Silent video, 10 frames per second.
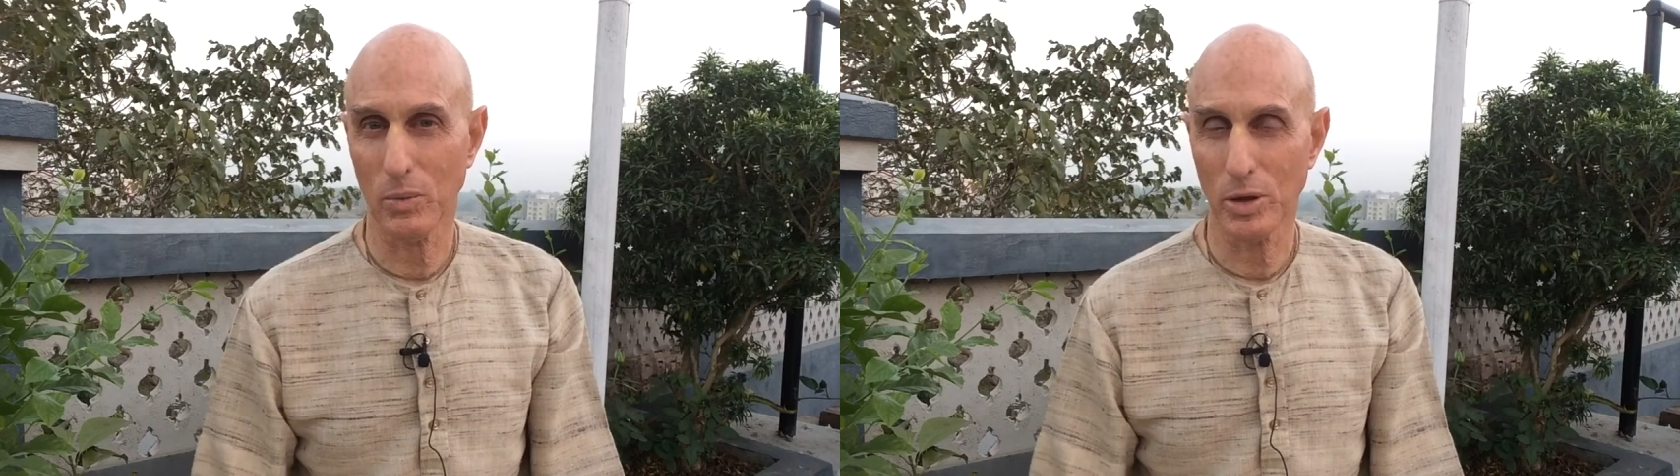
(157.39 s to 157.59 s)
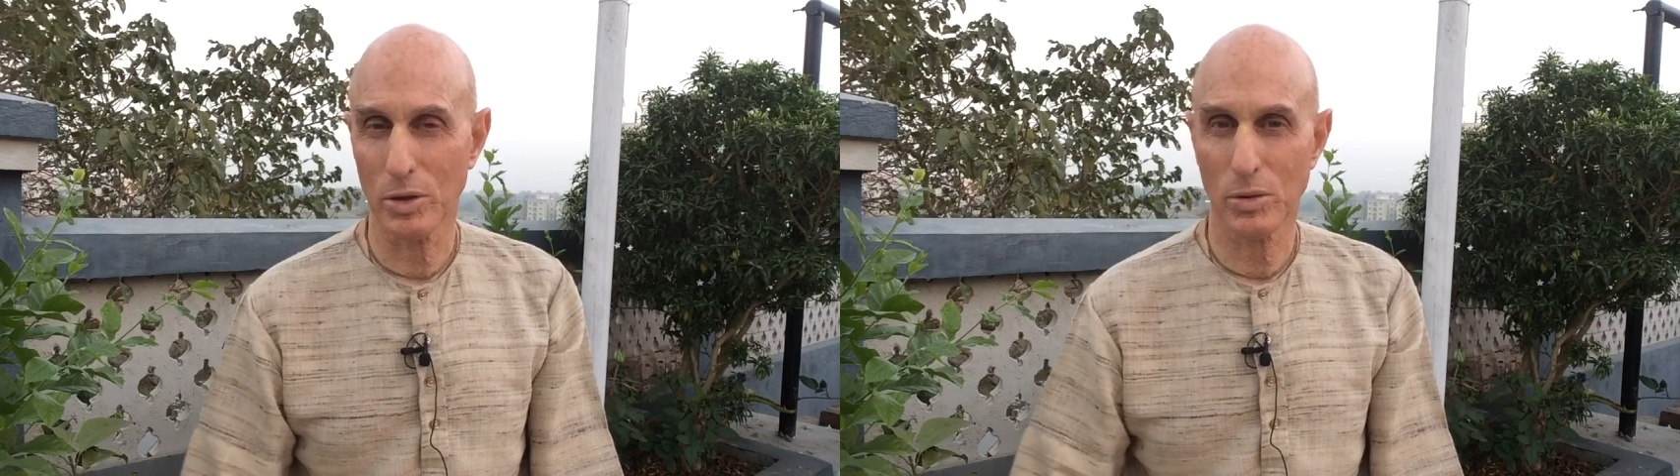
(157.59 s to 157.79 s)

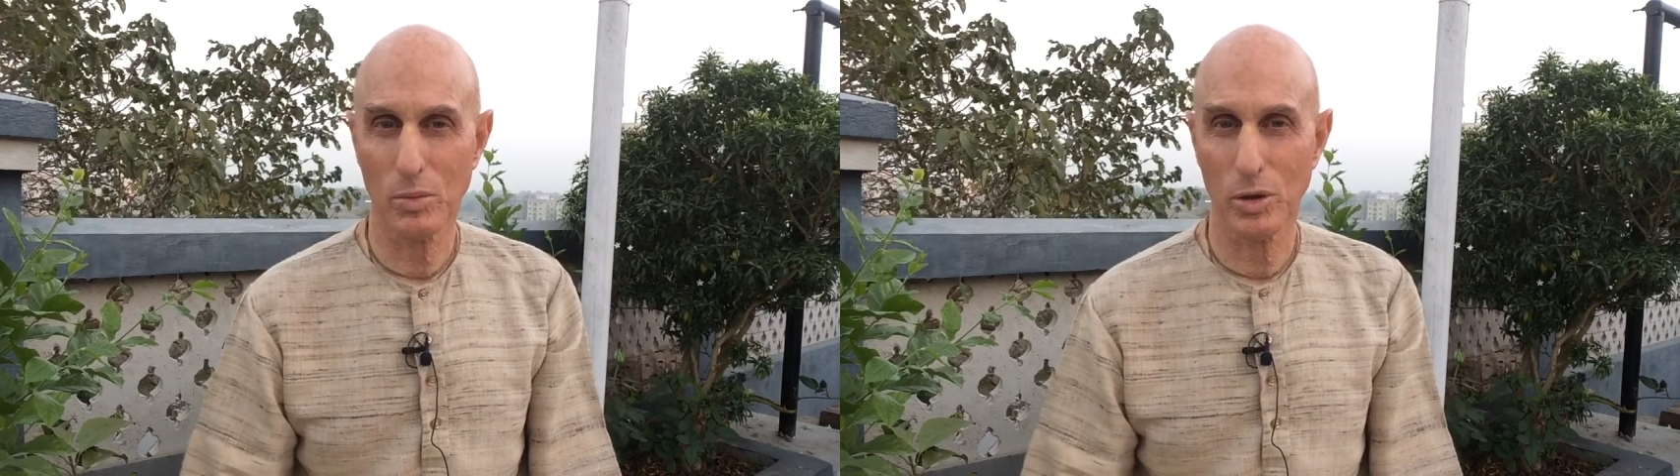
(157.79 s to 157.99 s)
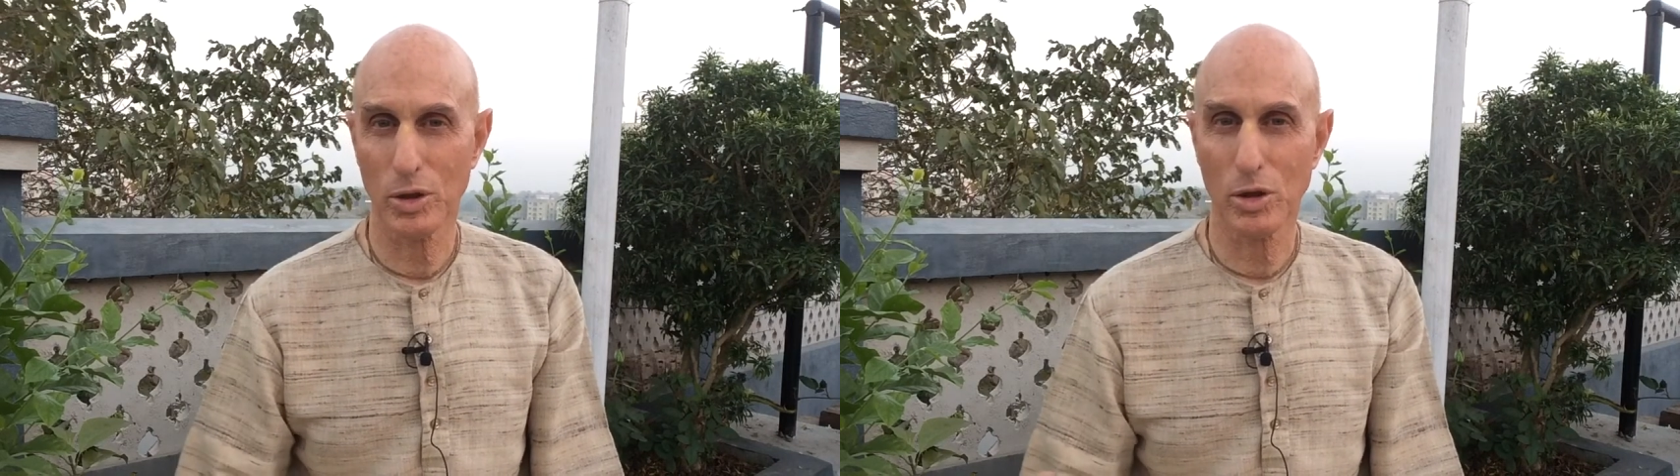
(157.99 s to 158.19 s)
What's,
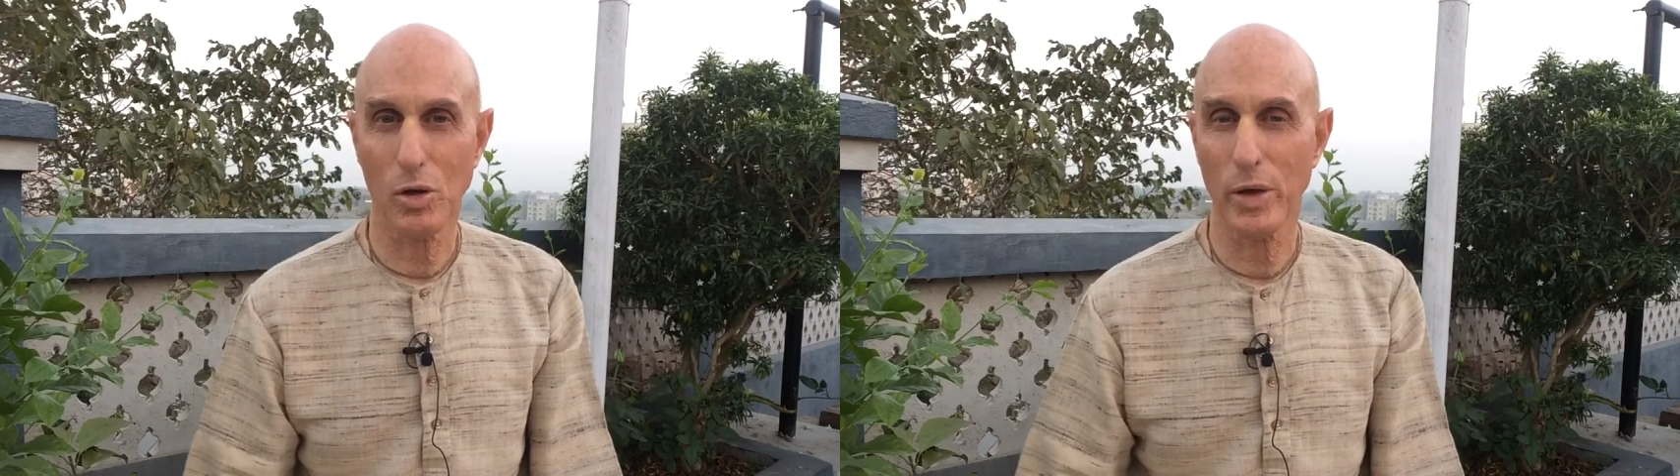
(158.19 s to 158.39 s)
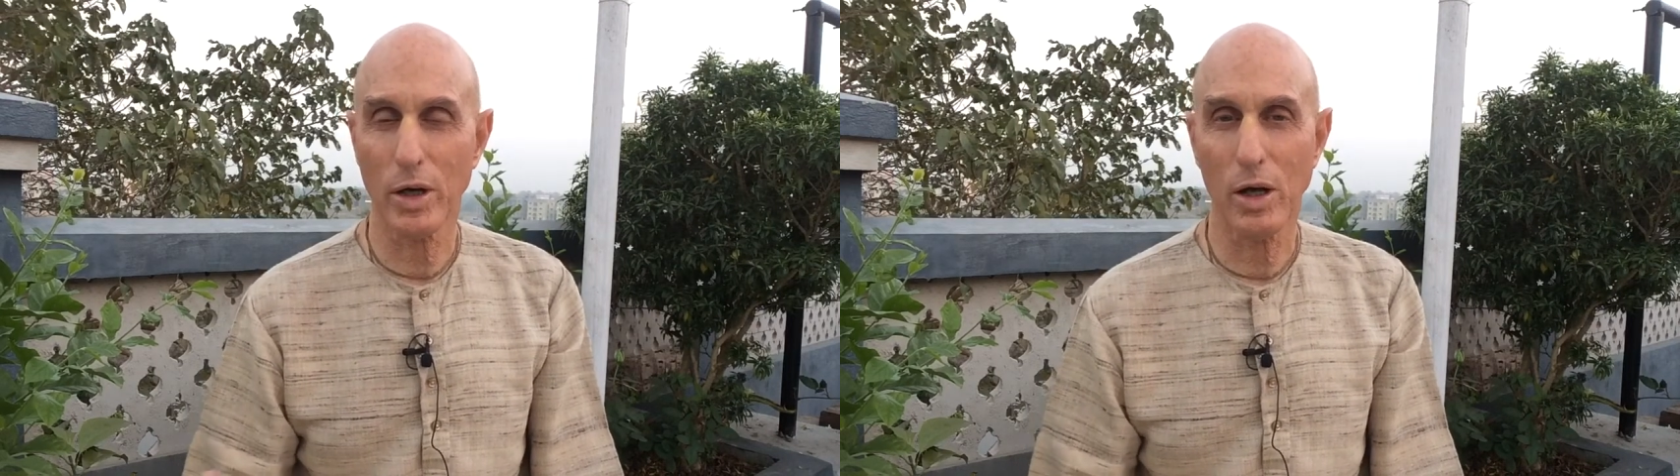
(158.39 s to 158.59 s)
what's
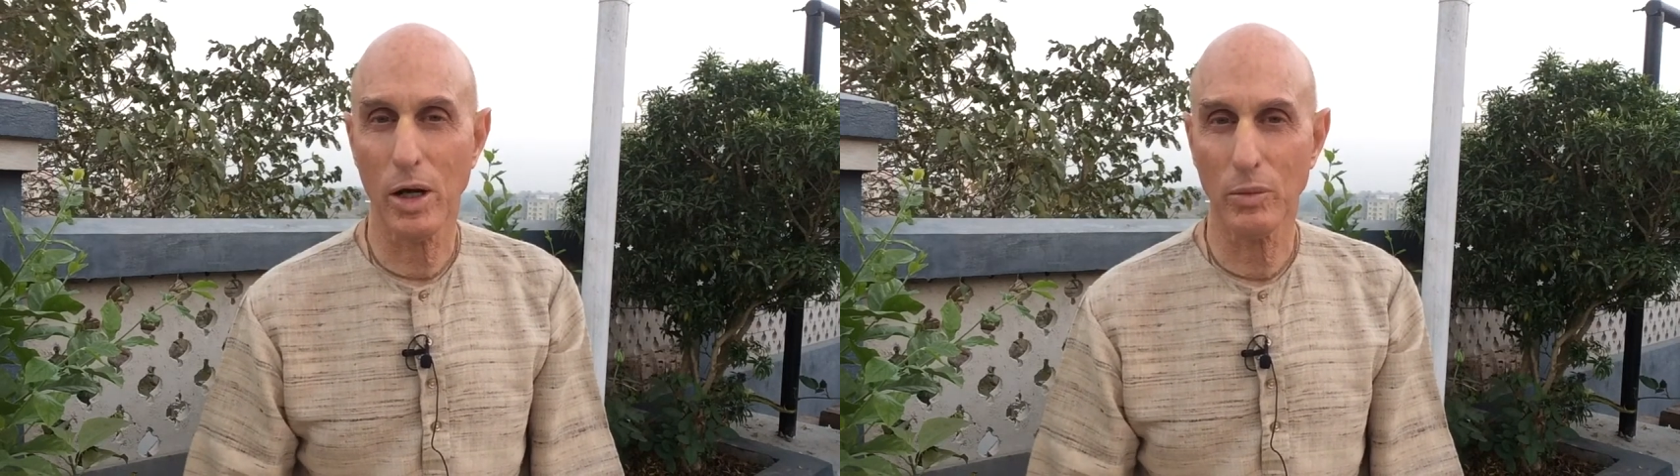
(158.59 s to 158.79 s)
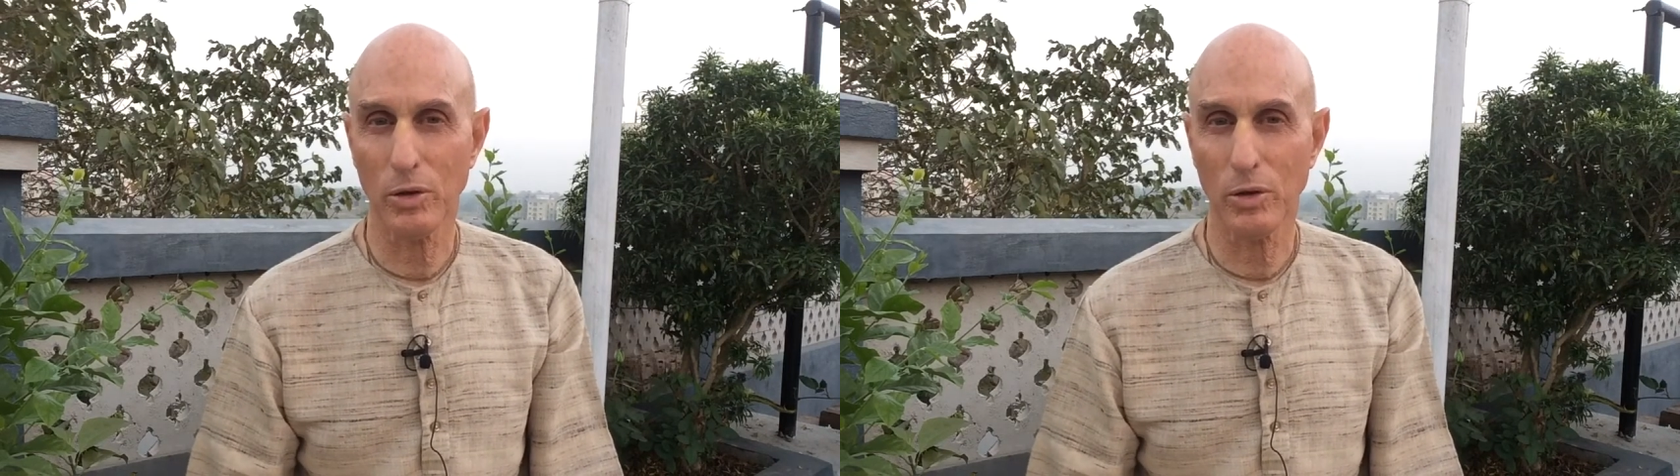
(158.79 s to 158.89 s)
going on